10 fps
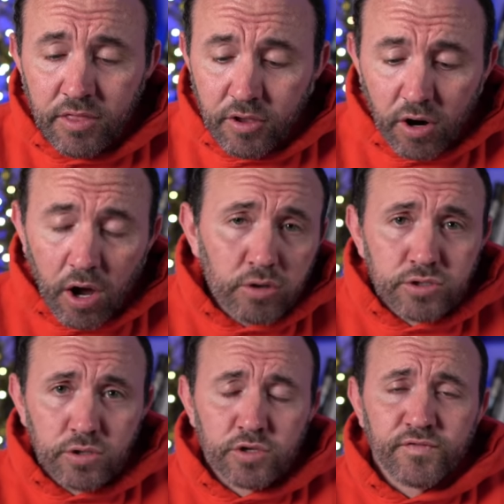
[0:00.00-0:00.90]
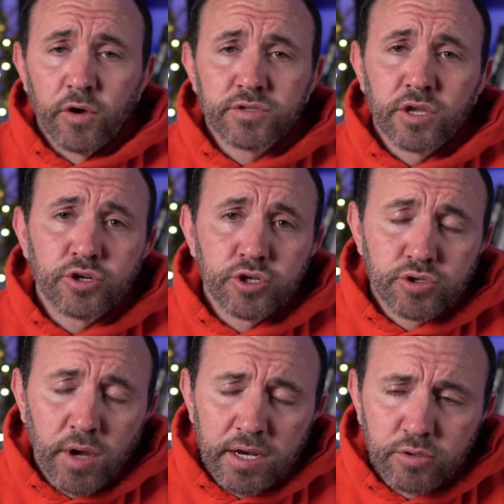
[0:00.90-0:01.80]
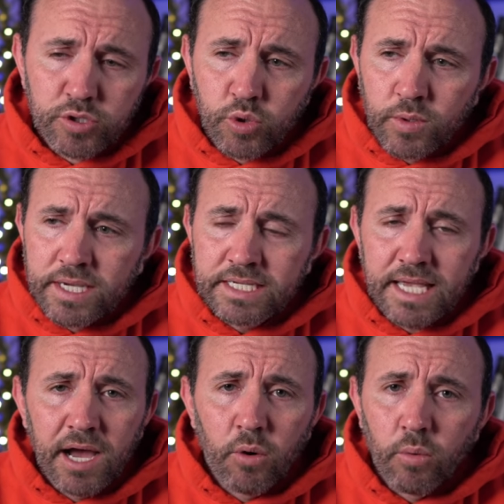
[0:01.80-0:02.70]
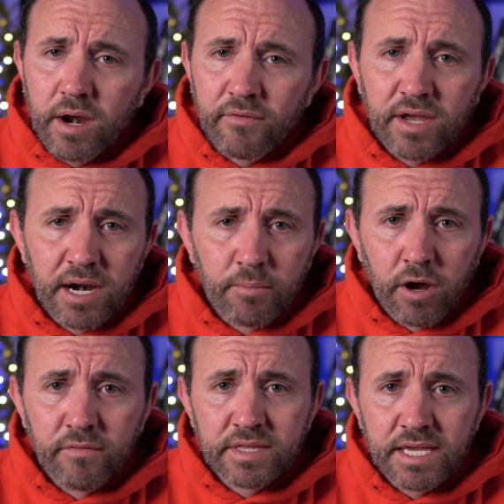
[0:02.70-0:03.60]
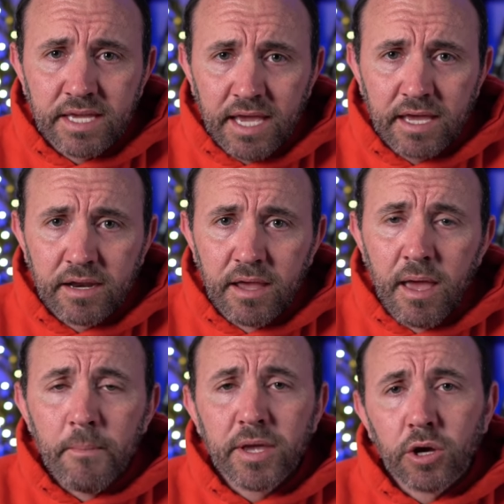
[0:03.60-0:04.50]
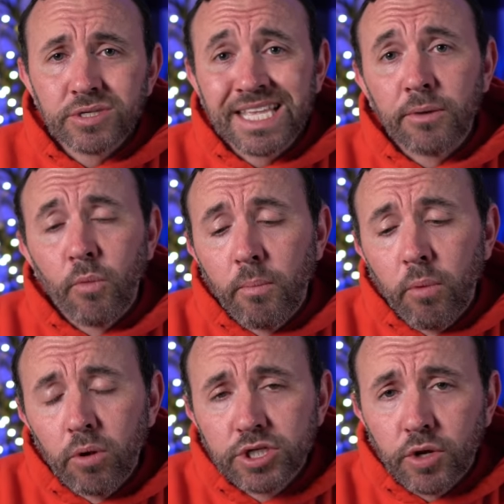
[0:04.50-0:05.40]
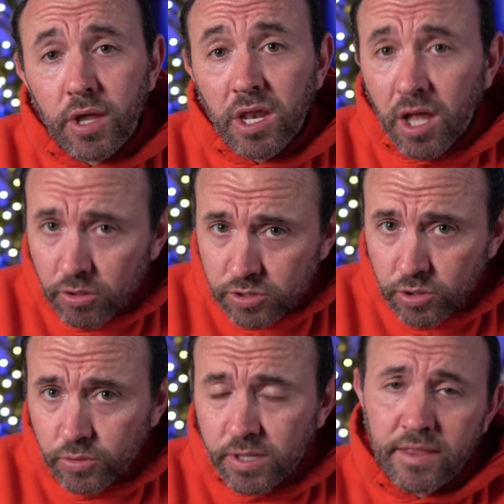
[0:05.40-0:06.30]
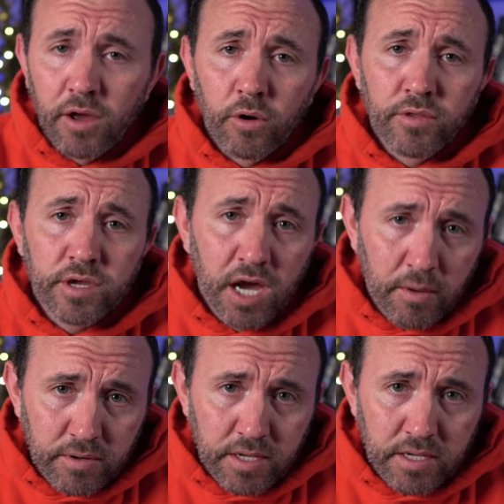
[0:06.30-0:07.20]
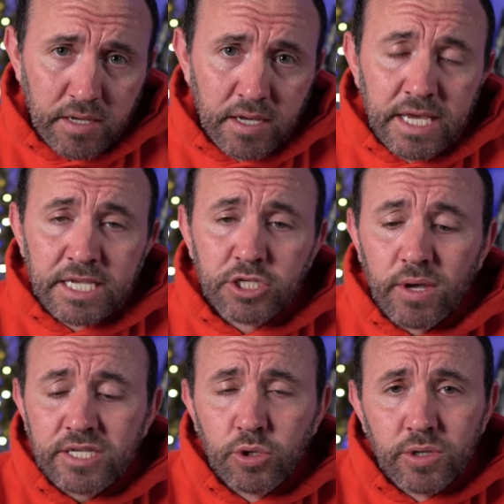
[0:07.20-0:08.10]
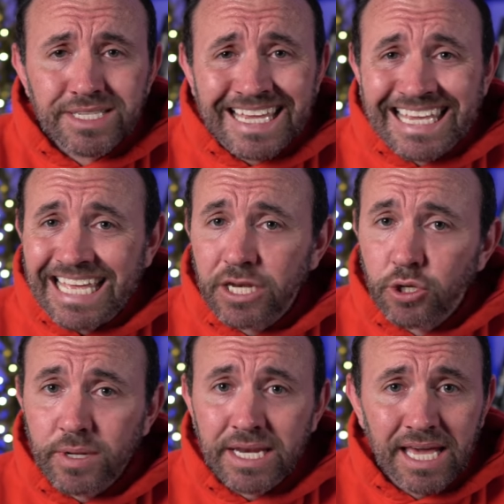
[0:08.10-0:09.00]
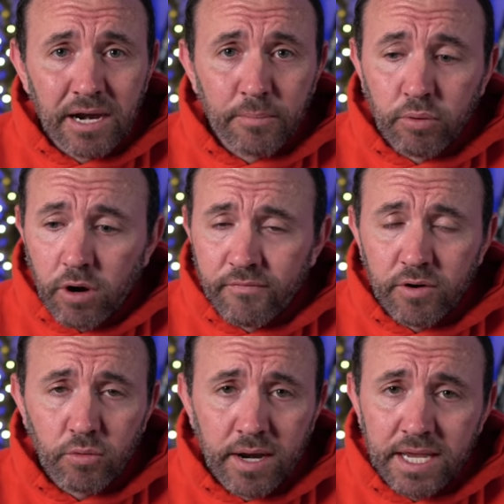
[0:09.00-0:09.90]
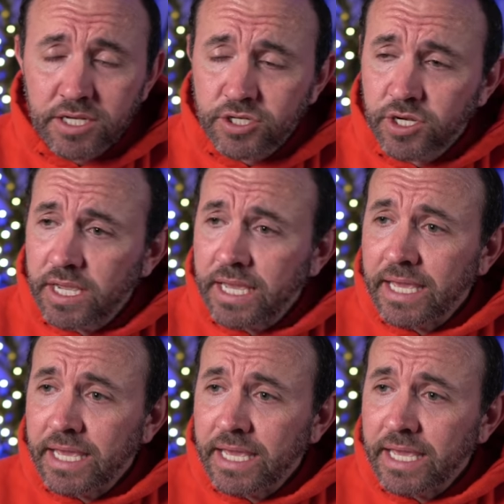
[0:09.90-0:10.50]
There are also those folks that are just trying to squeeze out whatever kind of profit they can because they are more bullish on the lawsuit than they are the company. So as soon as they get into any kind of profit range,